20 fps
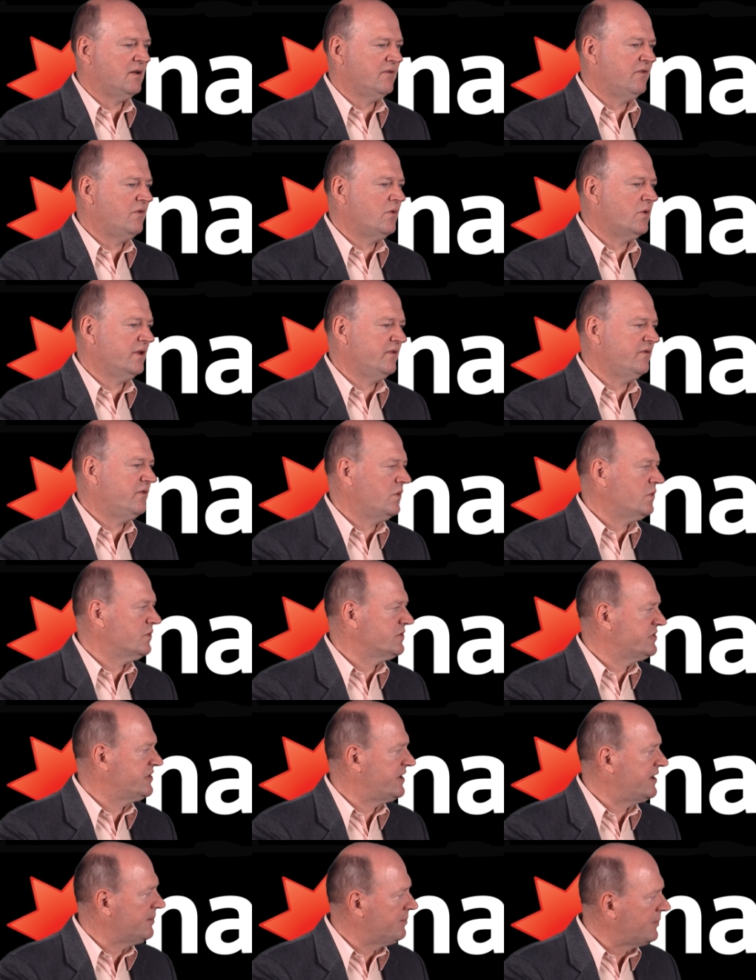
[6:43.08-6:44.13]
44
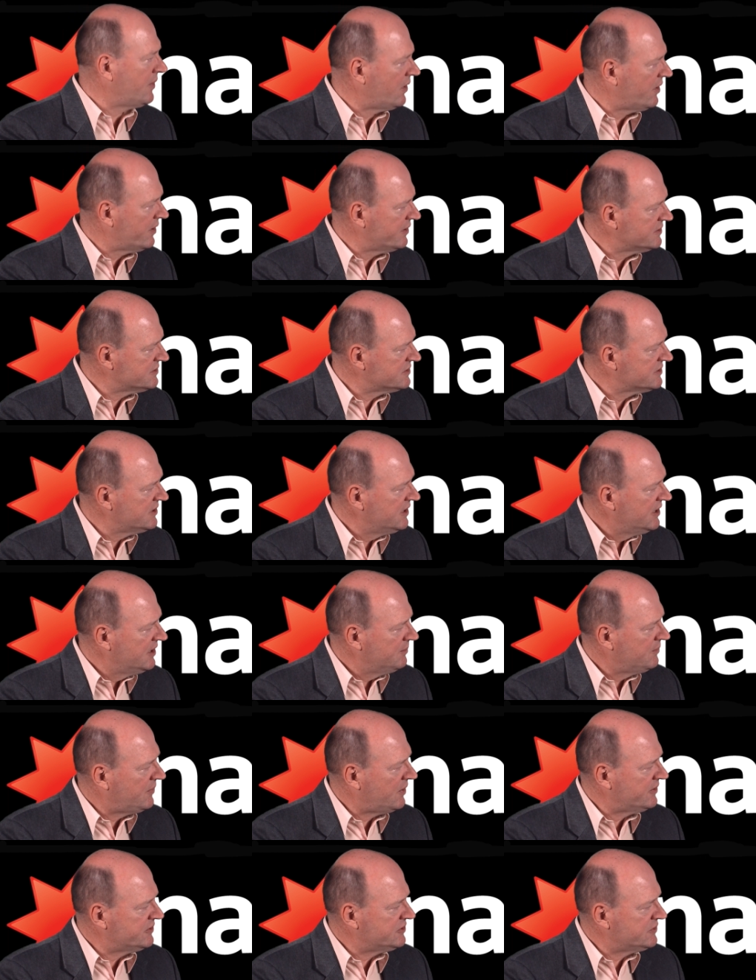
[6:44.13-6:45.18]
zettabytes
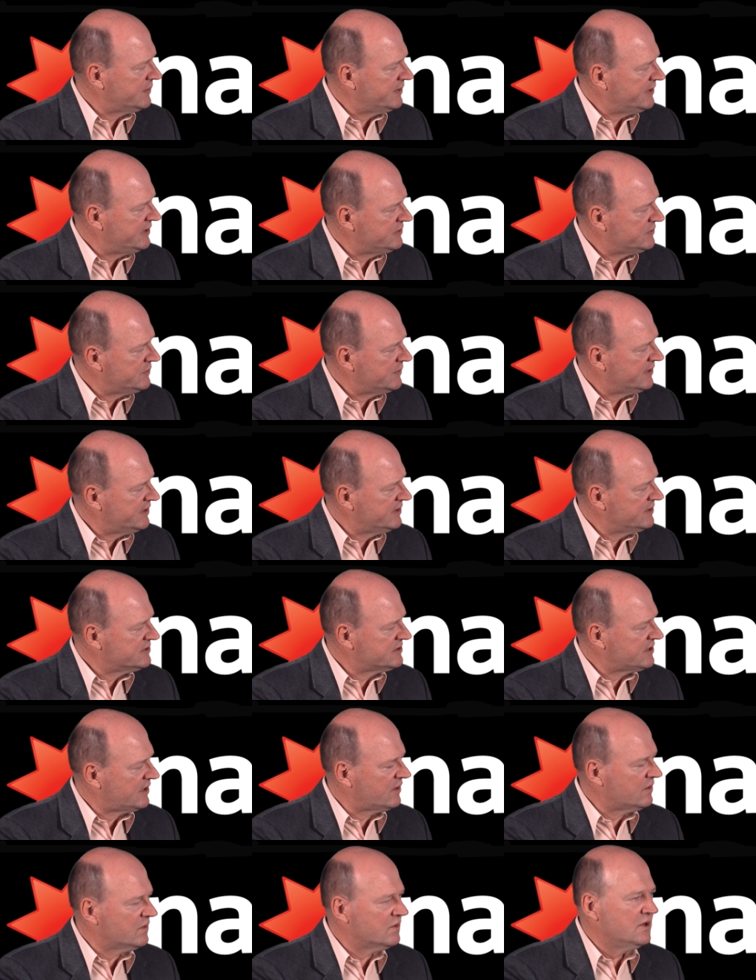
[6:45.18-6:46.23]
by 2020.
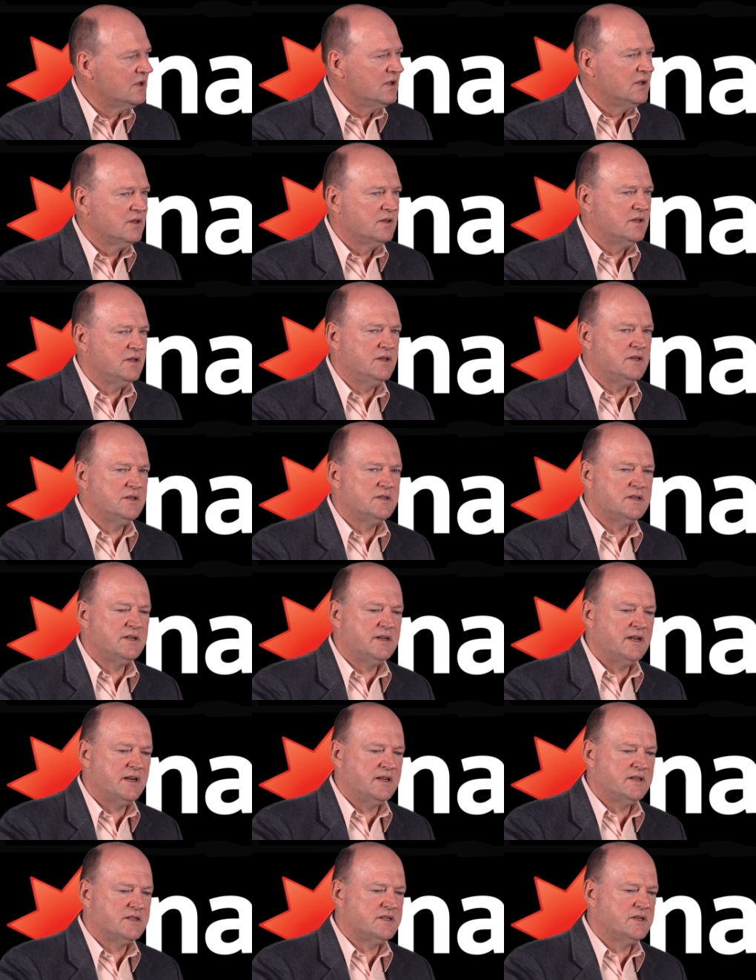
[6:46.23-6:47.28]
So the
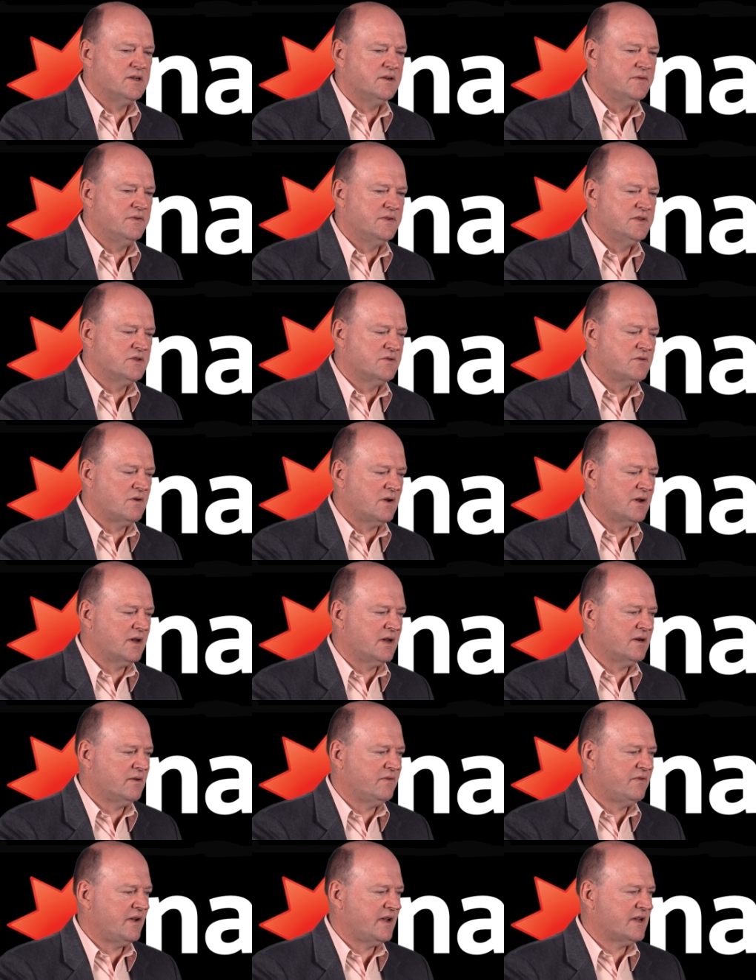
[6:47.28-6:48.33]
internet itself is growing
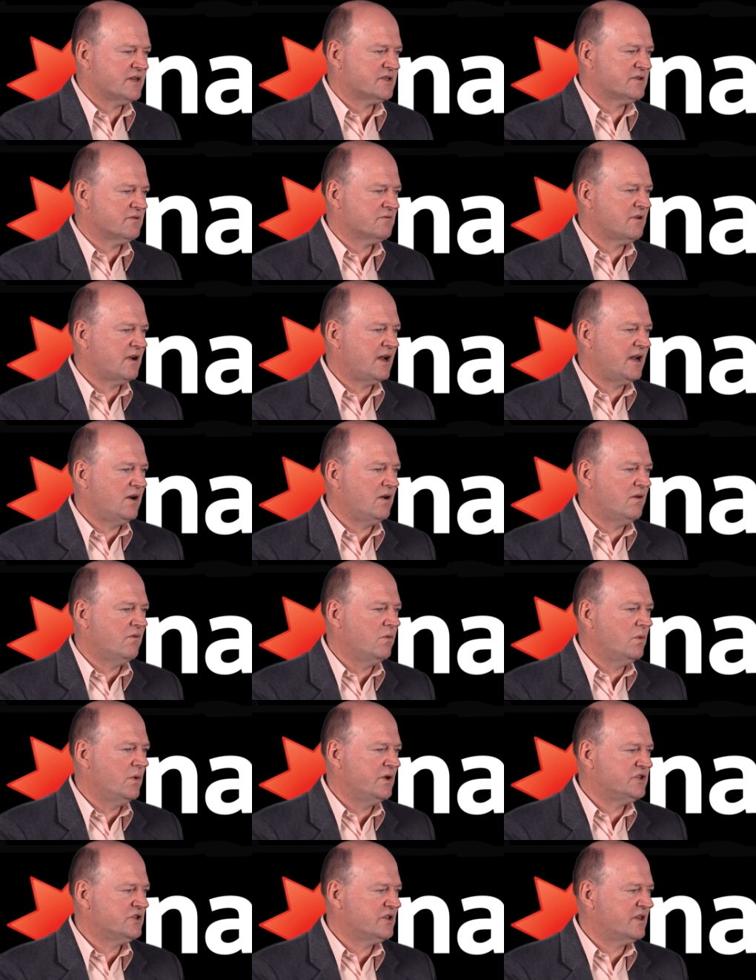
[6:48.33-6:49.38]
at a faster rate, of
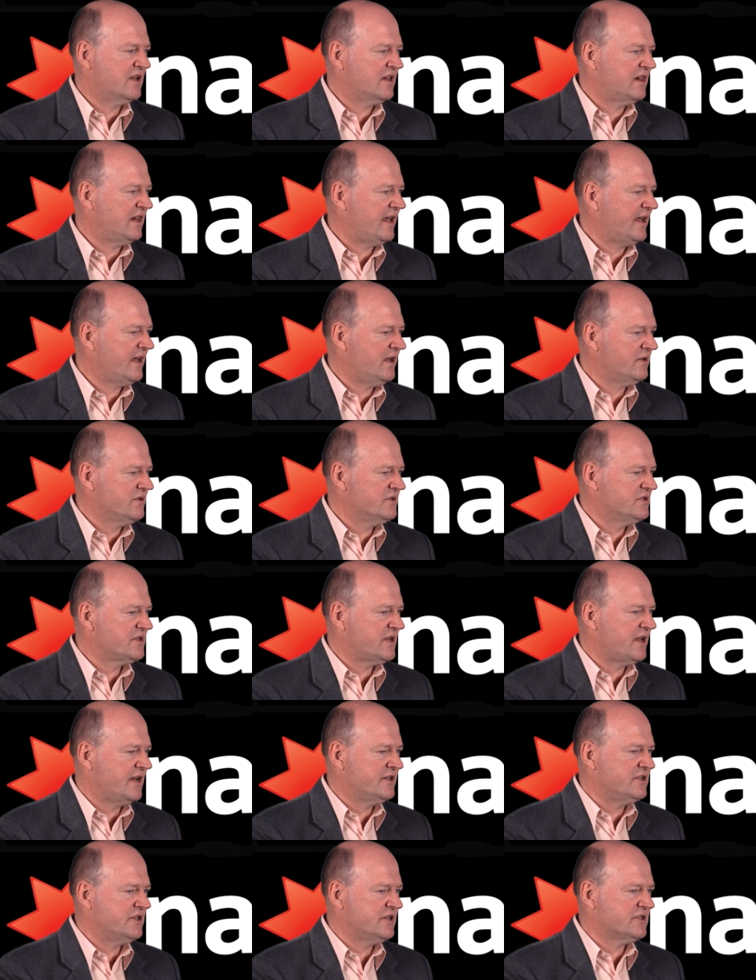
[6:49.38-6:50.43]
which the clouds
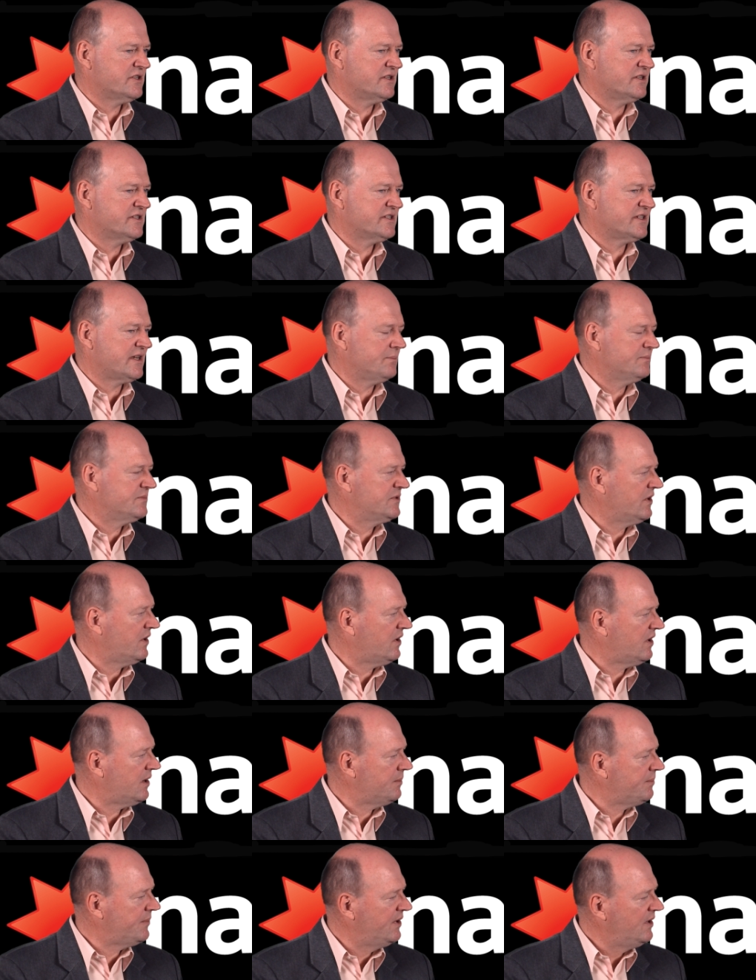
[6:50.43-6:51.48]
are just a
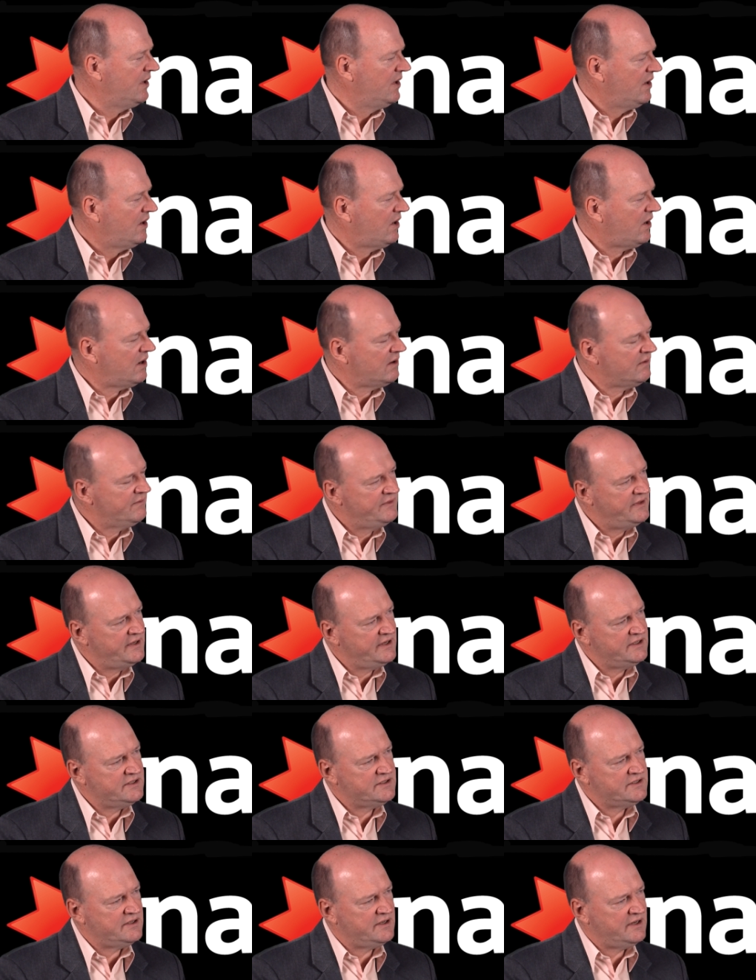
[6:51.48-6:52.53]
subtype of the
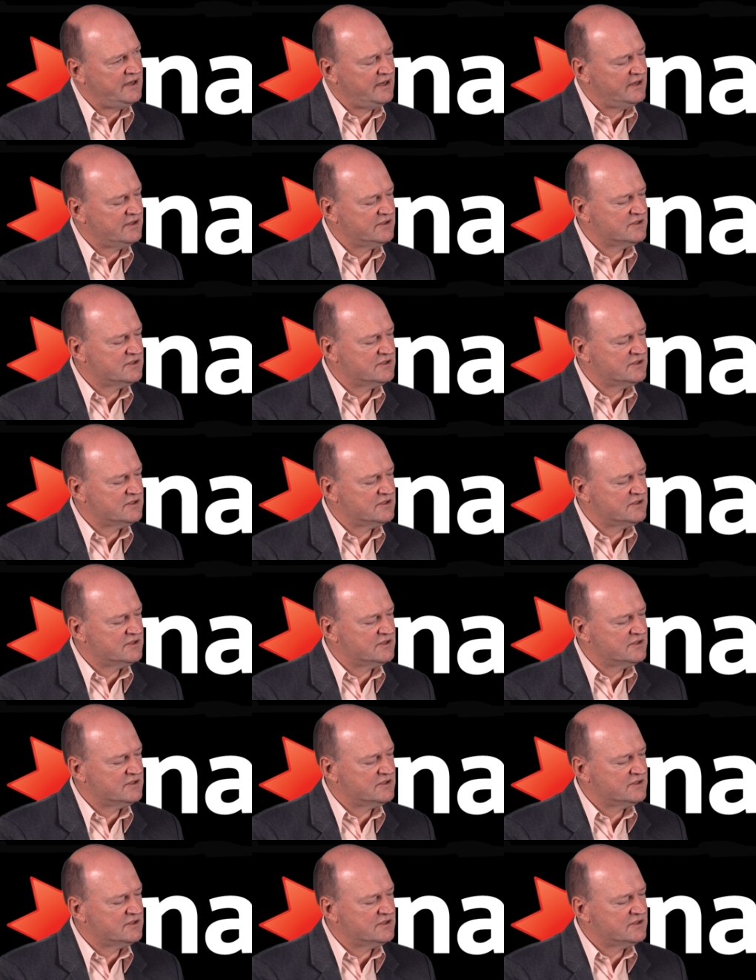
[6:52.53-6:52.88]
internet.